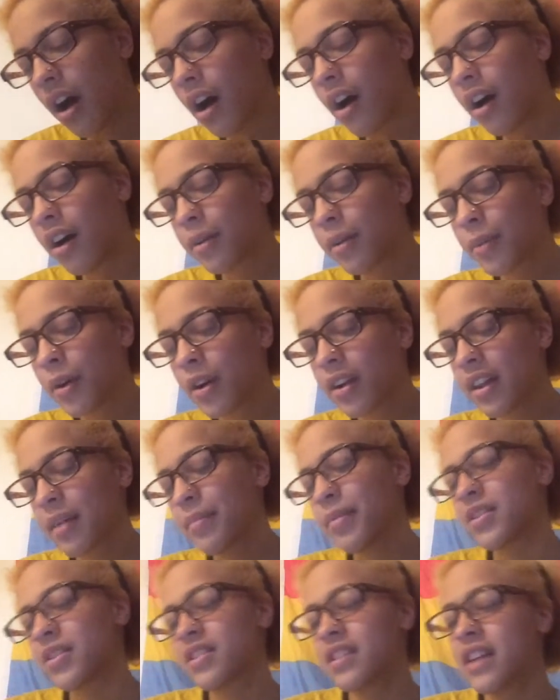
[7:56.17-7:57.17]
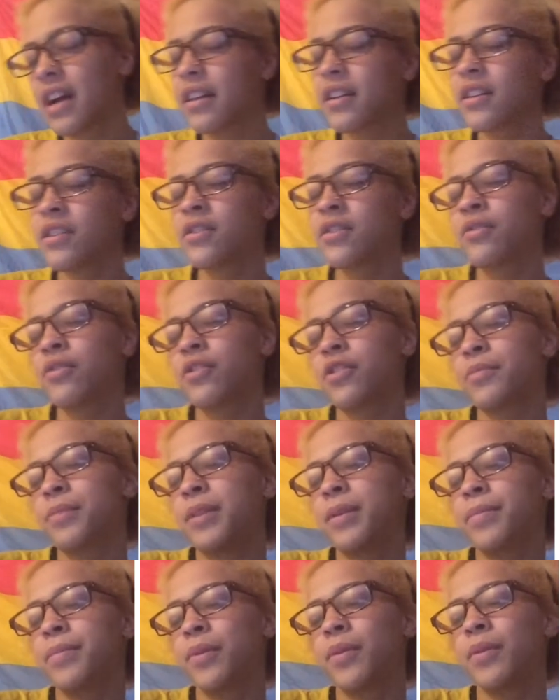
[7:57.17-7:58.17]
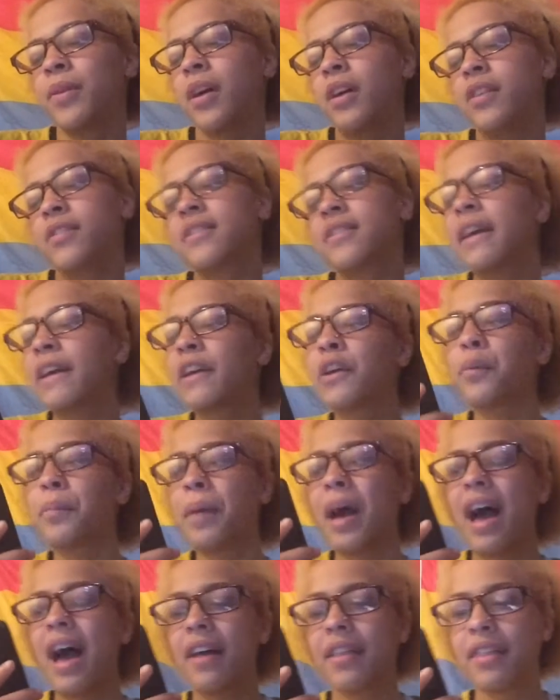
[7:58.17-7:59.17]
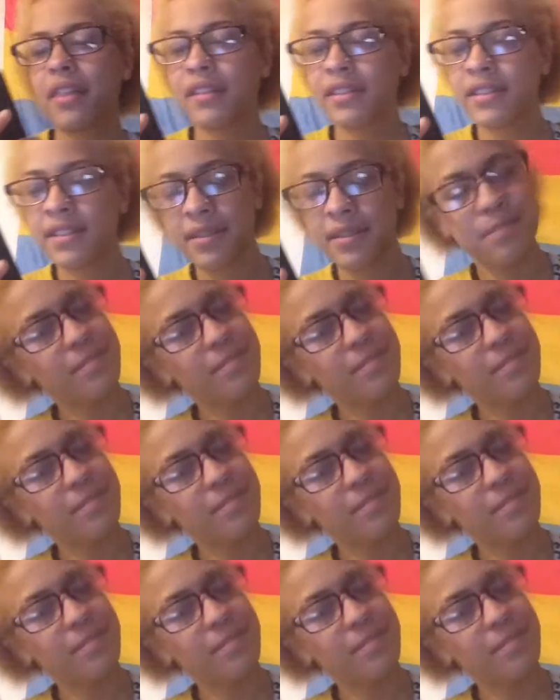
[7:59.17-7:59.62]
Are borderline personality disorder people psychopaths?